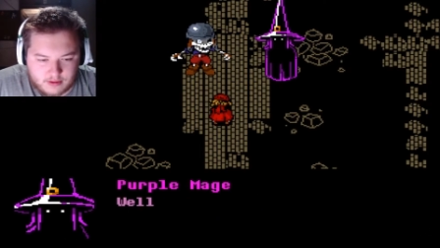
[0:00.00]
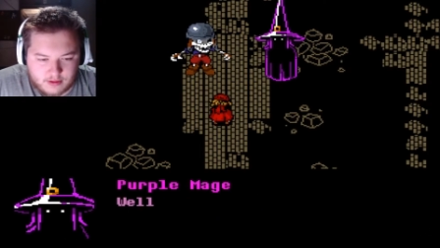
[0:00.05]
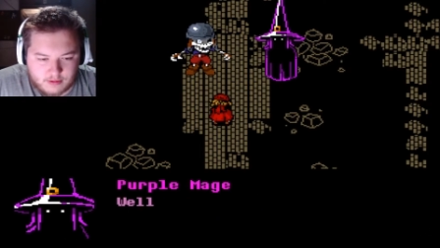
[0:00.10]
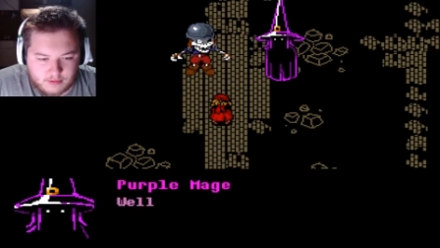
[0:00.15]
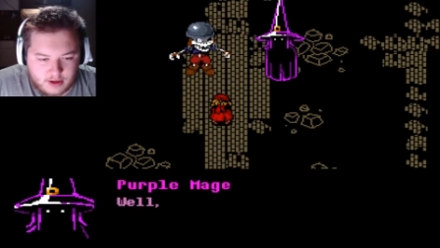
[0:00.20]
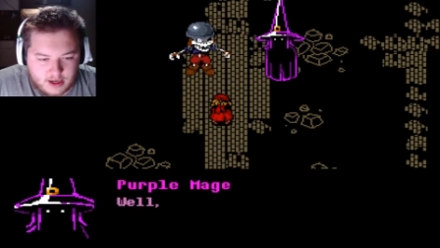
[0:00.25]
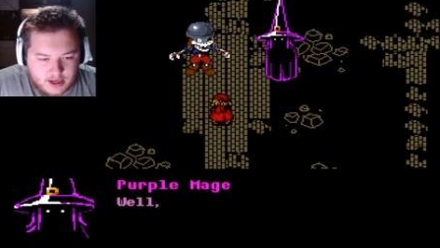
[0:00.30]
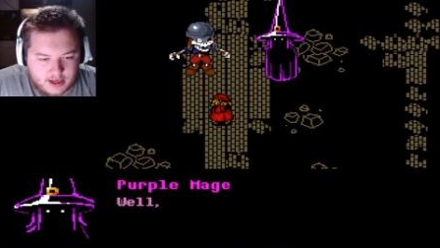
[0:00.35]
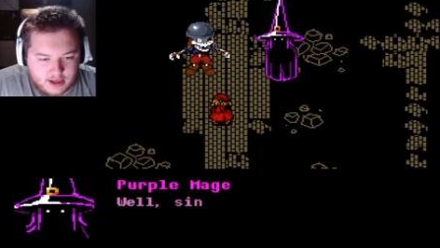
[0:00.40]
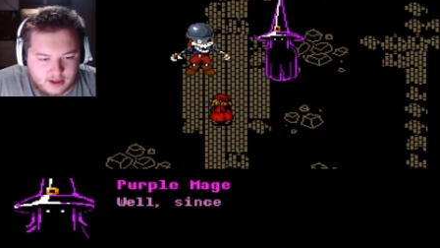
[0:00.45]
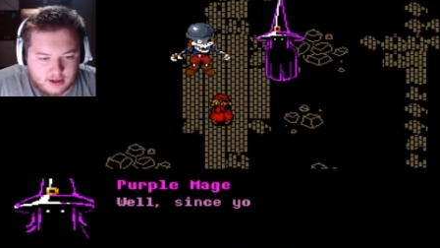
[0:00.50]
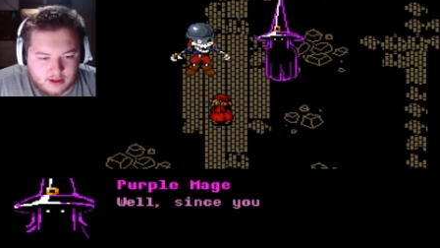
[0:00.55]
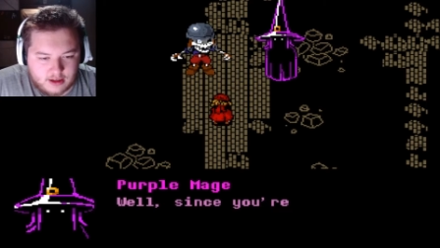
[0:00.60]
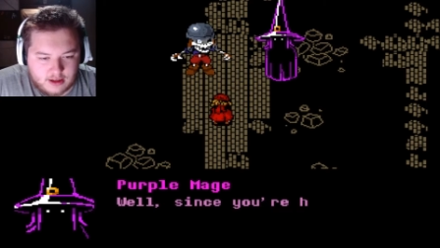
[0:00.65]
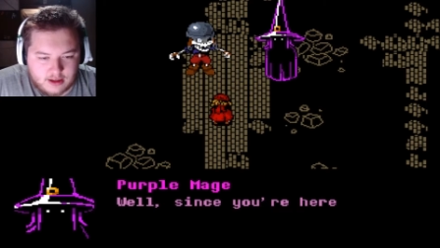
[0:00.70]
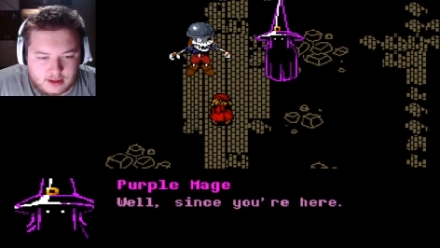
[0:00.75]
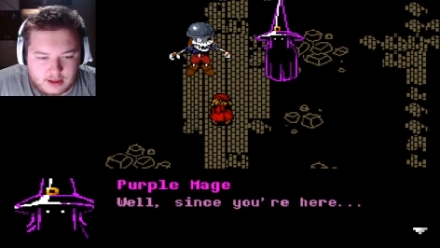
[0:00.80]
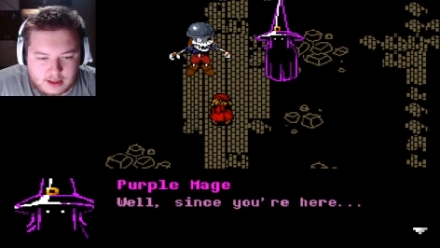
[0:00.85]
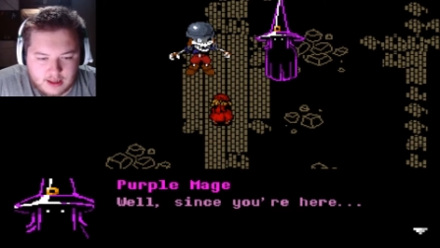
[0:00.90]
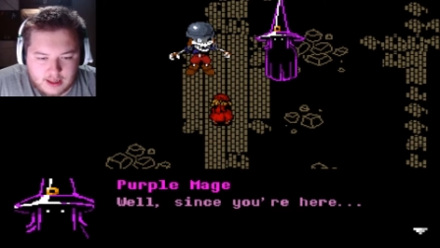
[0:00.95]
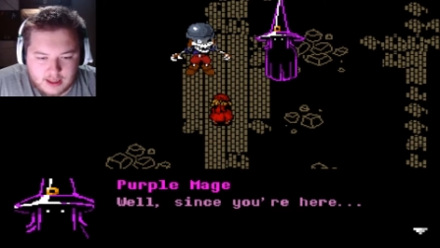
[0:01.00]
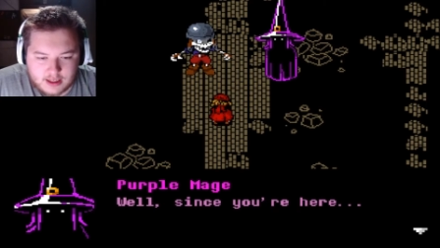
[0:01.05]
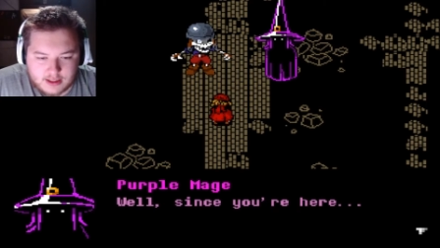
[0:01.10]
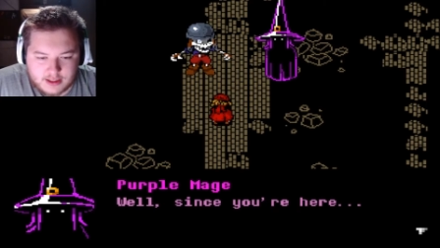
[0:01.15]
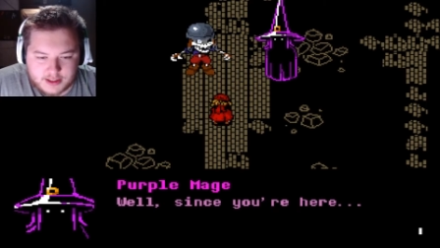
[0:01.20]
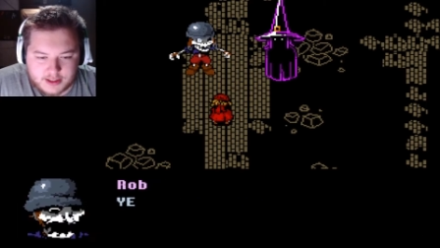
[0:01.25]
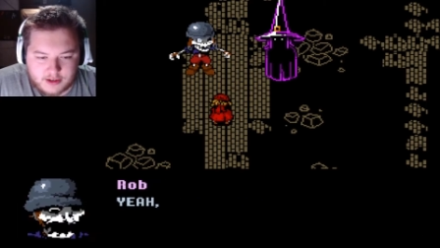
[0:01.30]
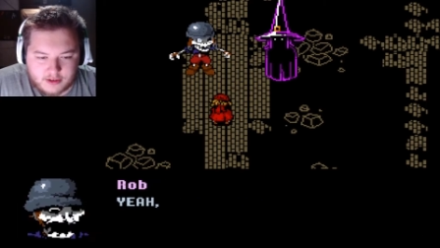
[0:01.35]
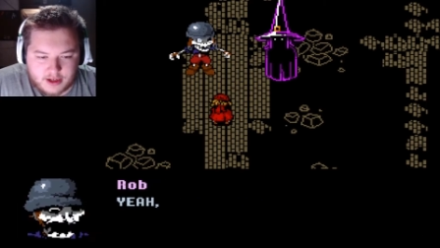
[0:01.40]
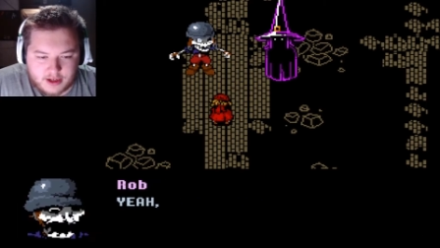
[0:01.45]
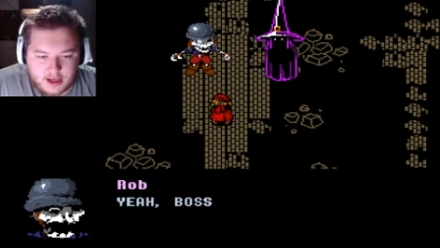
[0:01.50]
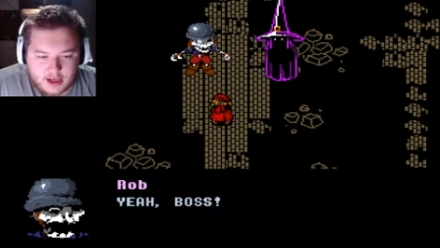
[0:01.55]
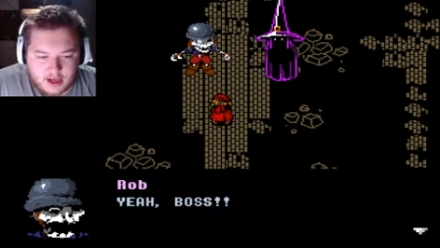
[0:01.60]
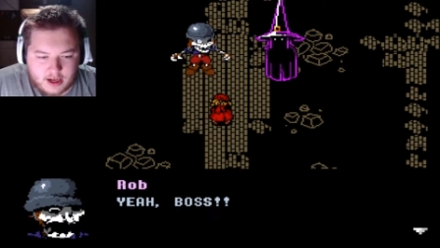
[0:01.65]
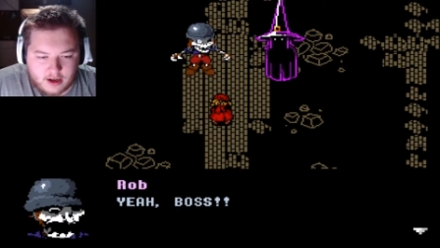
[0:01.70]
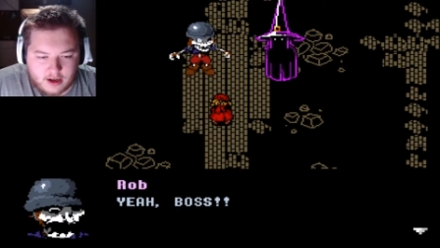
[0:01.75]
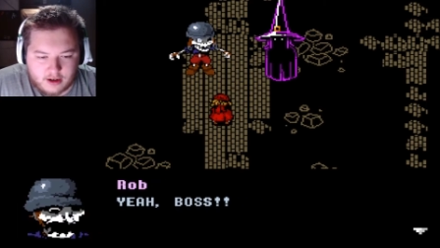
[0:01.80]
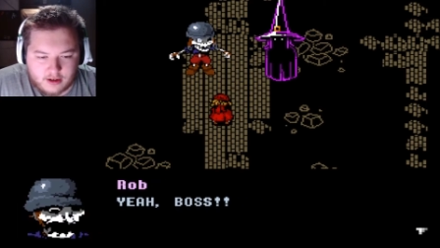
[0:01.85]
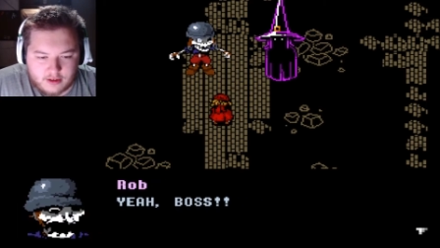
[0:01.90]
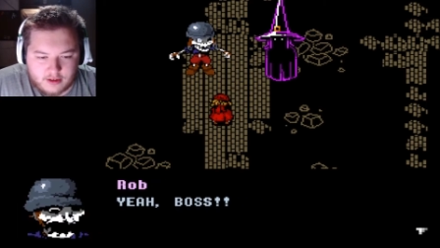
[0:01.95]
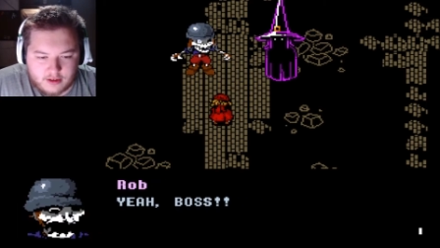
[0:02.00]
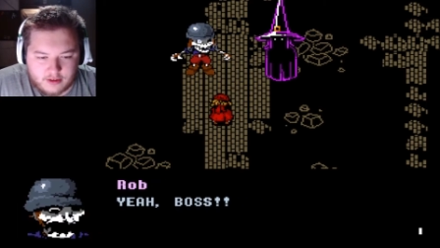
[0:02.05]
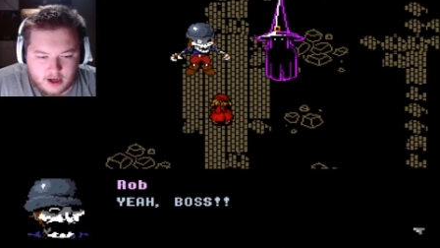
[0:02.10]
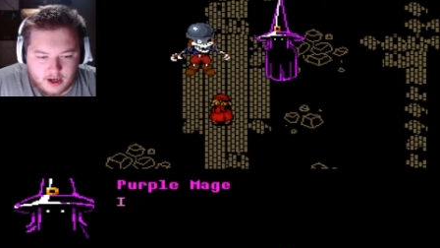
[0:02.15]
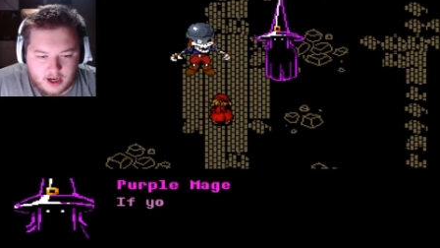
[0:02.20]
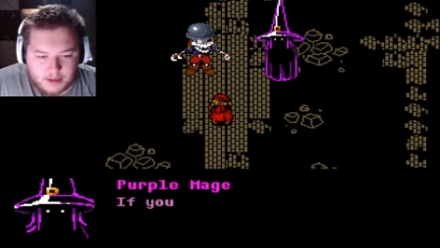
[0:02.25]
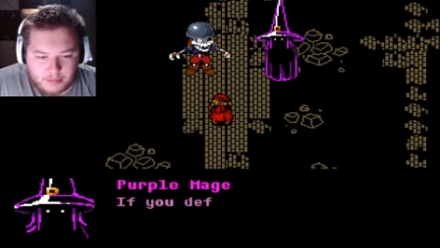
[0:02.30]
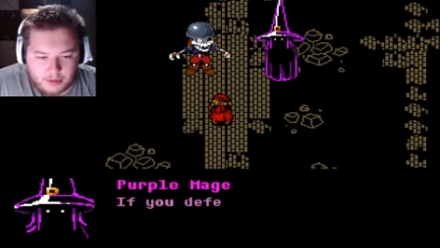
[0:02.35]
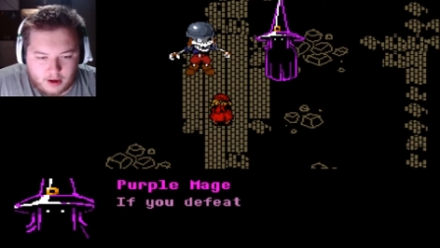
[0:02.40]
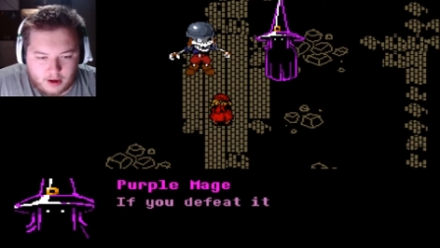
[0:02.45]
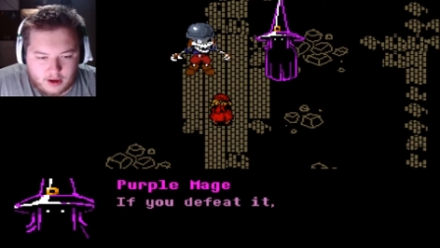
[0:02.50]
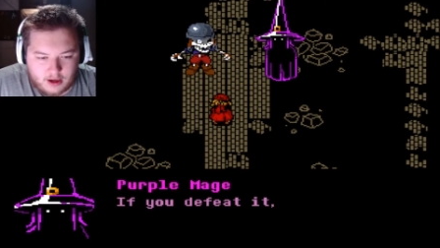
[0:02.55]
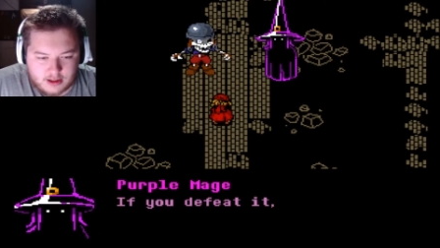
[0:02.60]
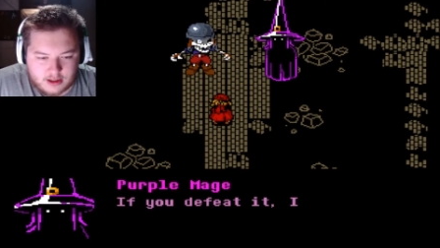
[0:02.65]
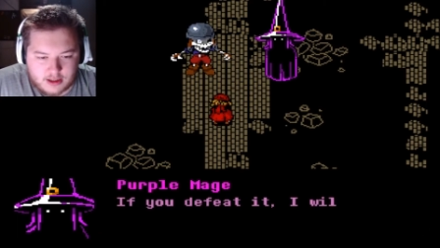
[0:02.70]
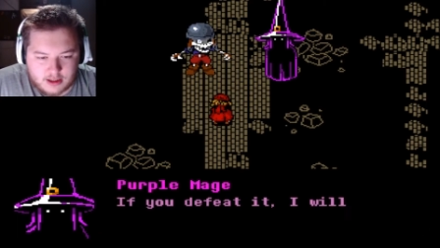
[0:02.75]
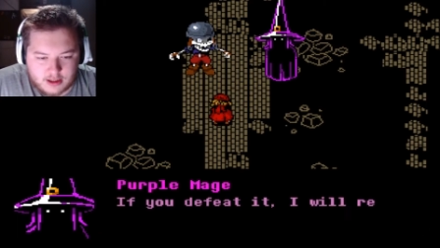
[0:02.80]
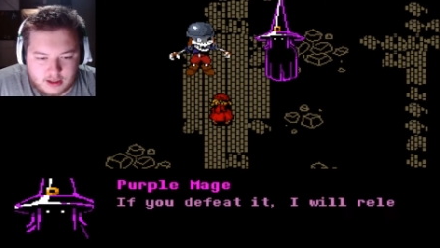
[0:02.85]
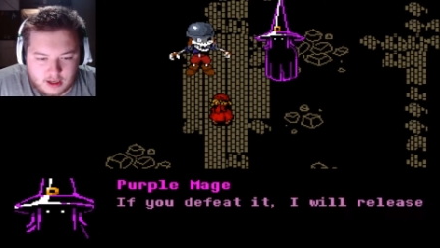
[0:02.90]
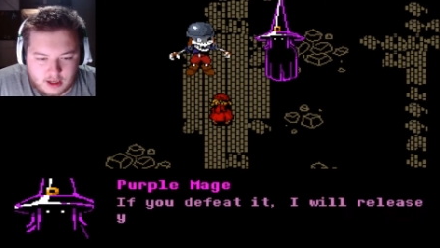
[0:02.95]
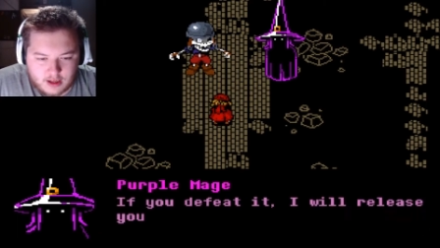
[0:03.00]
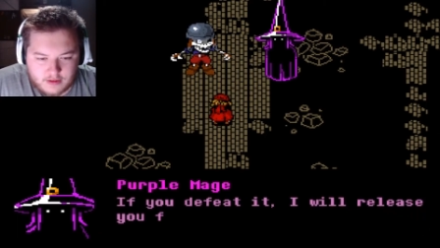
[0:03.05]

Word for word: Well, since you're here. Yeah, boss.